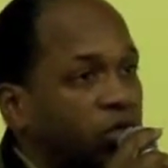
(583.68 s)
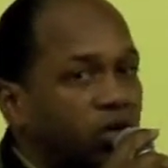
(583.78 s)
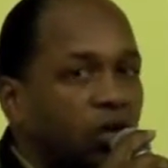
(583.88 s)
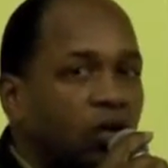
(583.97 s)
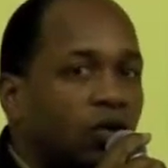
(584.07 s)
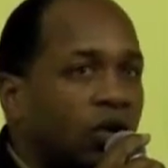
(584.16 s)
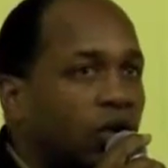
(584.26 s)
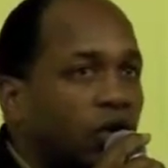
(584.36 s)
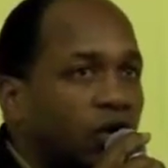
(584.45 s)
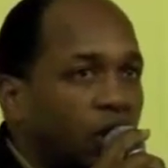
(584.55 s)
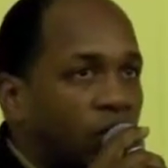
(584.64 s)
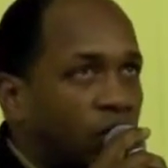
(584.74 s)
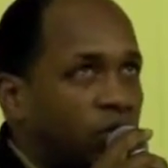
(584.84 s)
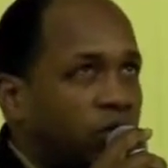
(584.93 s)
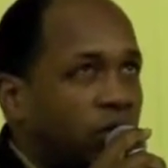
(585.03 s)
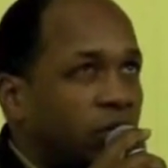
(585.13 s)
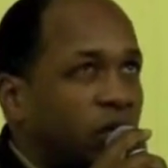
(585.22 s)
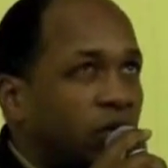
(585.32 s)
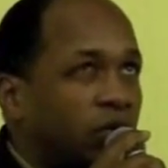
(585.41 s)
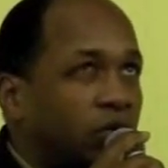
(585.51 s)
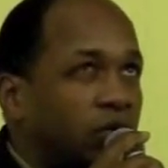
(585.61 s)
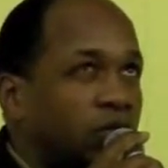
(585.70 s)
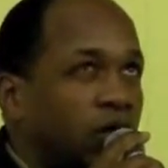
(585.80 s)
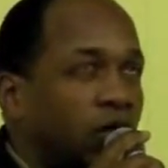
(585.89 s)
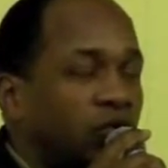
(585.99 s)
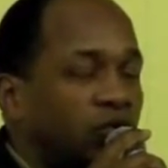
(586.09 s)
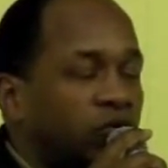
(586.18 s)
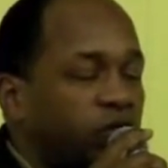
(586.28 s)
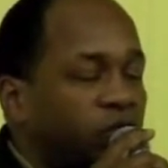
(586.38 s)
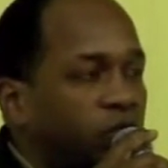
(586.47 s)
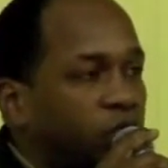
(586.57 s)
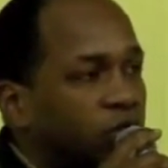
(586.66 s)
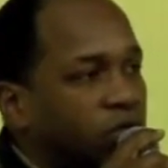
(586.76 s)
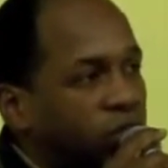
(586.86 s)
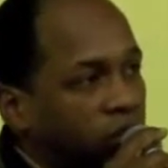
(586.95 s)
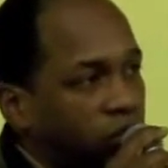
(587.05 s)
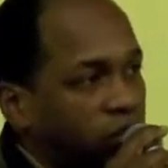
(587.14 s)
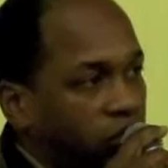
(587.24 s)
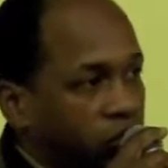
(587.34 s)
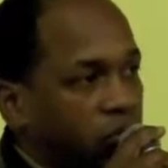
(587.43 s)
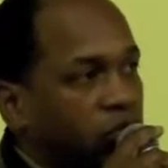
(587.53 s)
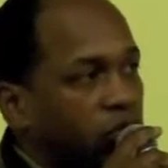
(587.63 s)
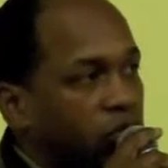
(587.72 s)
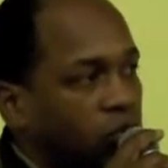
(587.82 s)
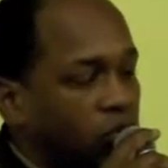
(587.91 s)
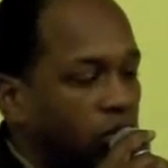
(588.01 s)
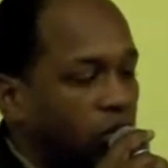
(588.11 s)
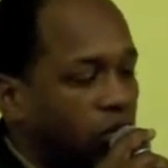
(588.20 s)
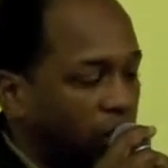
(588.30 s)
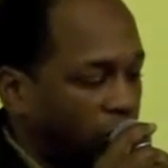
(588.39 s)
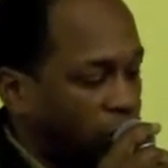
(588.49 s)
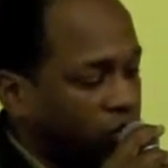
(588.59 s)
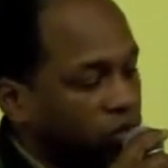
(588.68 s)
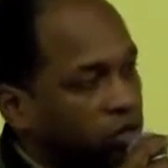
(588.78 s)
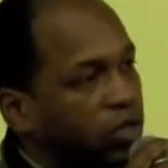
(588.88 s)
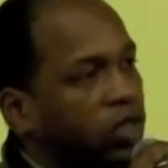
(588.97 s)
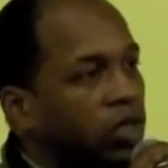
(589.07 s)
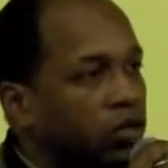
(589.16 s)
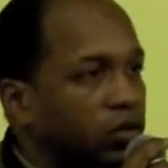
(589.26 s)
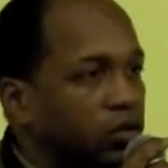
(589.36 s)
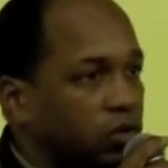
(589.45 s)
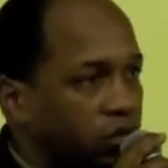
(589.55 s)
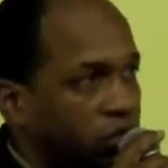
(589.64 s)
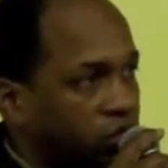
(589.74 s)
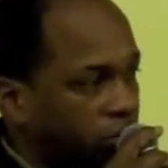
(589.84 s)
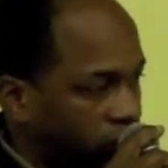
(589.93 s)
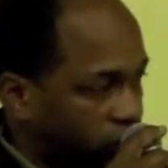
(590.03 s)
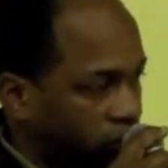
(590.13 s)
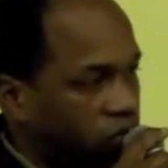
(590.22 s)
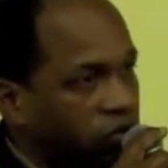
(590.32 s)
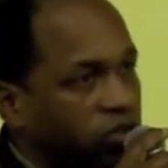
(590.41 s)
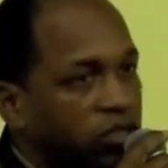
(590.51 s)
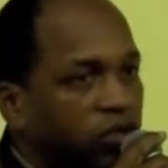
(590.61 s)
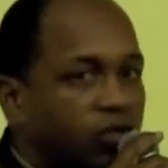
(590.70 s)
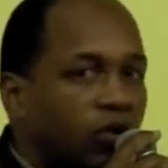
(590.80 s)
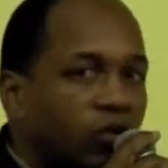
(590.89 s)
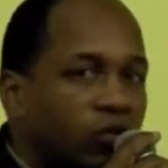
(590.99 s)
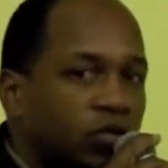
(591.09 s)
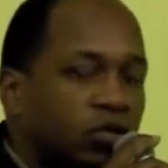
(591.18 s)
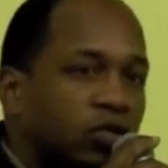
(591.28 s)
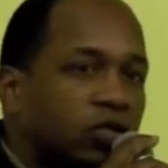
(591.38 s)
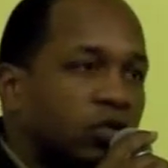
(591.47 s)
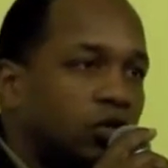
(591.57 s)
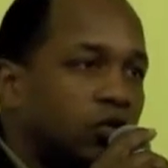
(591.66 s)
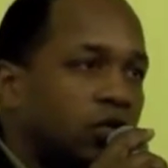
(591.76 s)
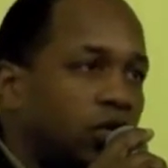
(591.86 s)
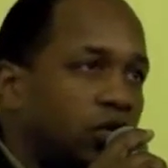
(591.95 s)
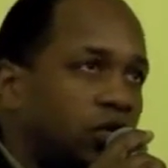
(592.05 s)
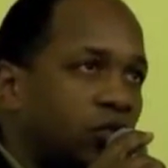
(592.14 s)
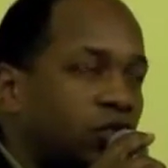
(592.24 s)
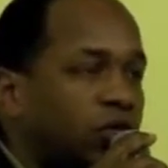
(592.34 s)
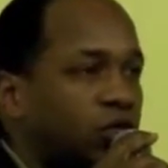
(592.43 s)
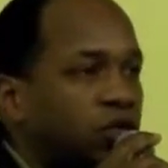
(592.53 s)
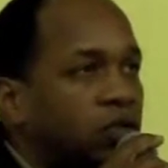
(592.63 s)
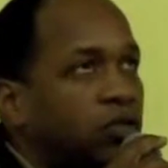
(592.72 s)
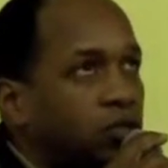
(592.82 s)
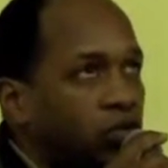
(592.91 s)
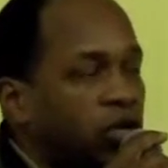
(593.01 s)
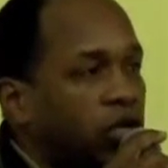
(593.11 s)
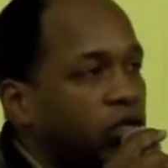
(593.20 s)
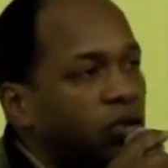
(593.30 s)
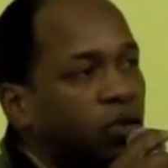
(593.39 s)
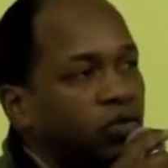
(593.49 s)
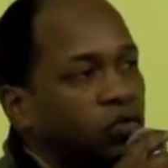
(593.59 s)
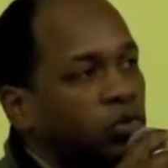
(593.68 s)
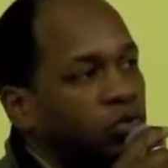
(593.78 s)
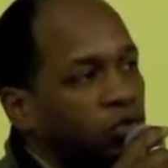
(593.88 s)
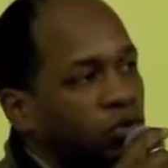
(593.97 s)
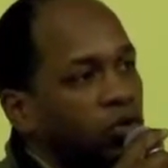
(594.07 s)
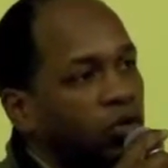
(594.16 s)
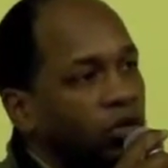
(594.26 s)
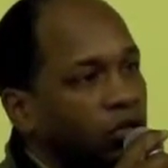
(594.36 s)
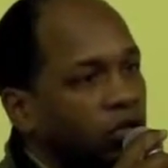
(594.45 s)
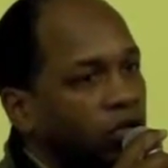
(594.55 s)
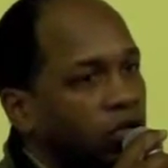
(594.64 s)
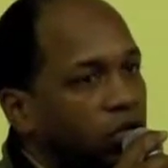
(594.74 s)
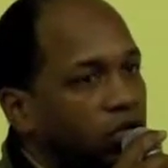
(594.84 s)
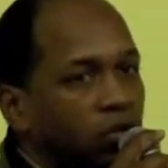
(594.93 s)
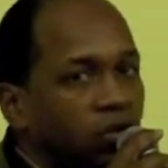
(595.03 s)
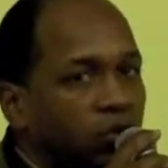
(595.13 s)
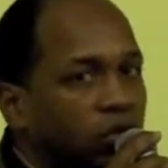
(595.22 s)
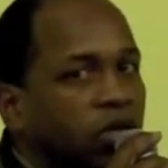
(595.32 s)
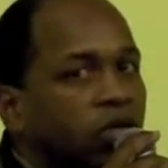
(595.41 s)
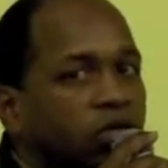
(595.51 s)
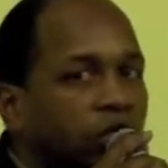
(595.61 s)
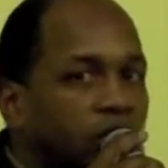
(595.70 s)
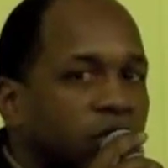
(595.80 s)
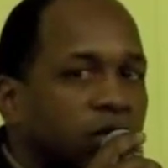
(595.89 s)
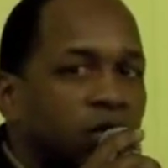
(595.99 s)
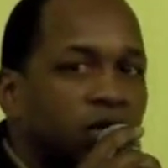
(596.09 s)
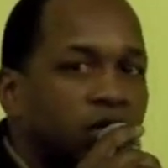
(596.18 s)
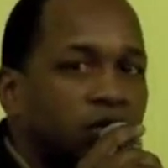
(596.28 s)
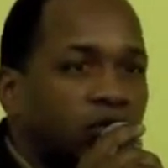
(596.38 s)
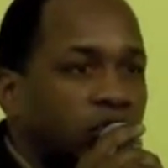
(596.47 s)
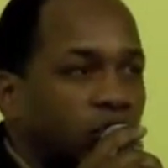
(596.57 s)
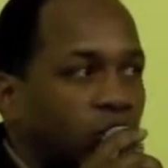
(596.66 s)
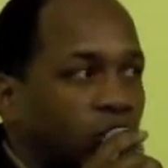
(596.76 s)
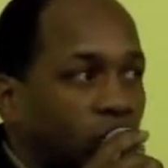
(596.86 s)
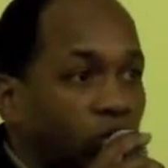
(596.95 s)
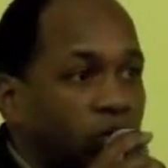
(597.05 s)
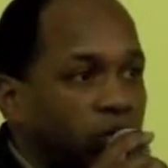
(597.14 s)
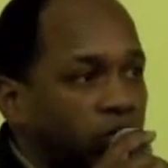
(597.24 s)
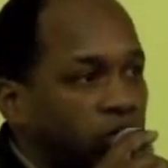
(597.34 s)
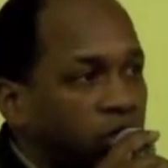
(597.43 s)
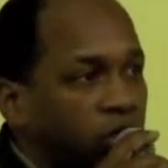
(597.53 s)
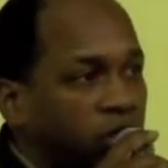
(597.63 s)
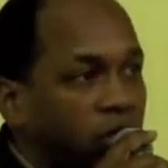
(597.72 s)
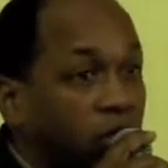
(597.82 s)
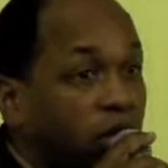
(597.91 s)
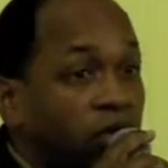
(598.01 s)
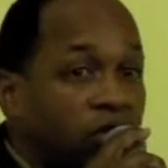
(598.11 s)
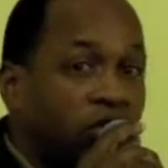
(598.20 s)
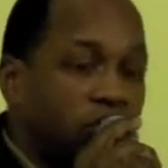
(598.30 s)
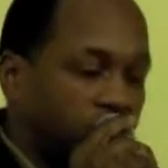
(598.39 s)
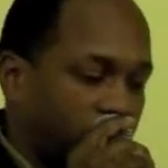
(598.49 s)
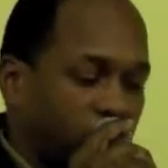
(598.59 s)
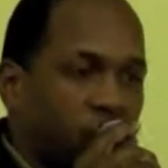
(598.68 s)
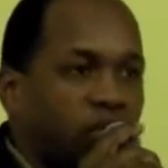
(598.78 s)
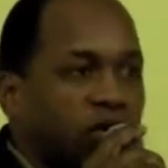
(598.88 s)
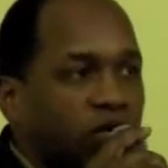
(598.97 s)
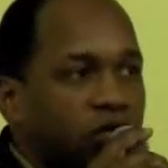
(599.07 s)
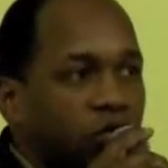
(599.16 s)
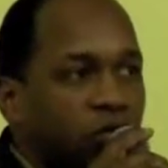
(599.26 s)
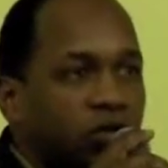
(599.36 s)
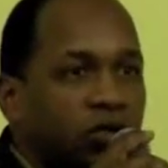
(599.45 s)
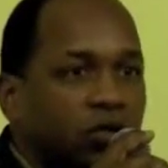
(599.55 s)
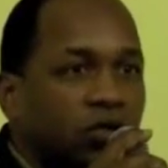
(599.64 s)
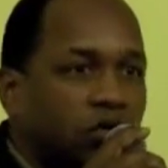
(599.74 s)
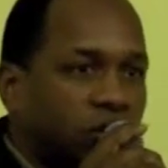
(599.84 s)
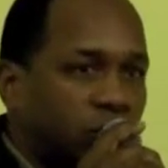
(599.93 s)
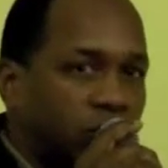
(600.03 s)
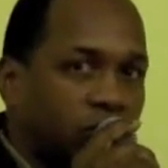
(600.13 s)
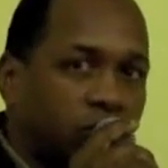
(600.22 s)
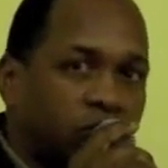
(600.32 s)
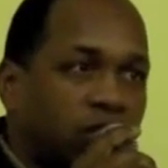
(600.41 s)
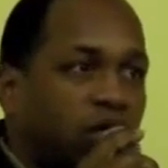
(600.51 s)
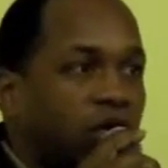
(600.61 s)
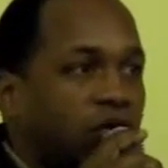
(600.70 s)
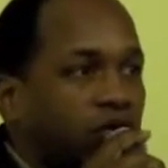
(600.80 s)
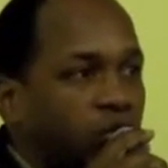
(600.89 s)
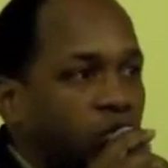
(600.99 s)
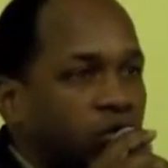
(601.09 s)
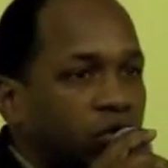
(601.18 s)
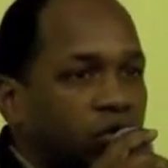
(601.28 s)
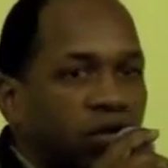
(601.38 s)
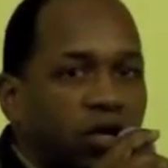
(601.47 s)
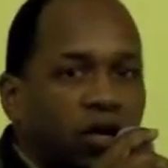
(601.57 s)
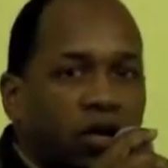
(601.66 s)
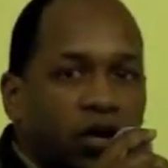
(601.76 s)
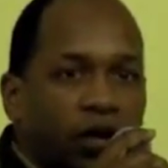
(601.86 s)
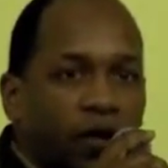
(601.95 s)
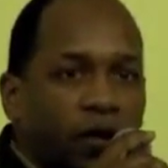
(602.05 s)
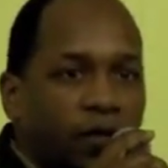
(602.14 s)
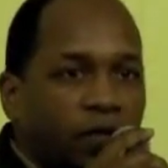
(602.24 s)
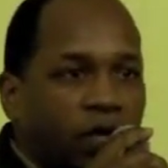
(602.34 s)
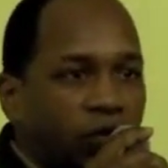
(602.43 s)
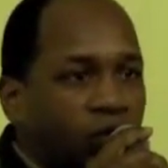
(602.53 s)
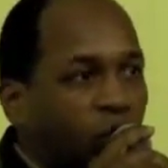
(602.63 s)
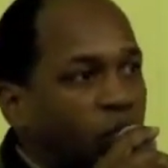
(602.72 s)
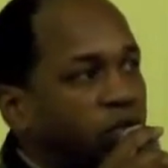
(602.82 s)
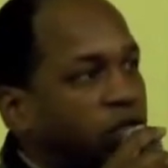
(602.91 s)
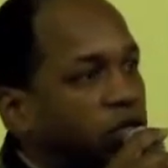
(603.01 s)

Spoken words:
to go. I put about 150 books into the school. I put it on the counter, says courtesy of the Home and School Association. Within 2 days, all those books were gone. So you can't tell me that kids aren't wanting to read. And this is, they were kids books, they were teenager books, they were Moby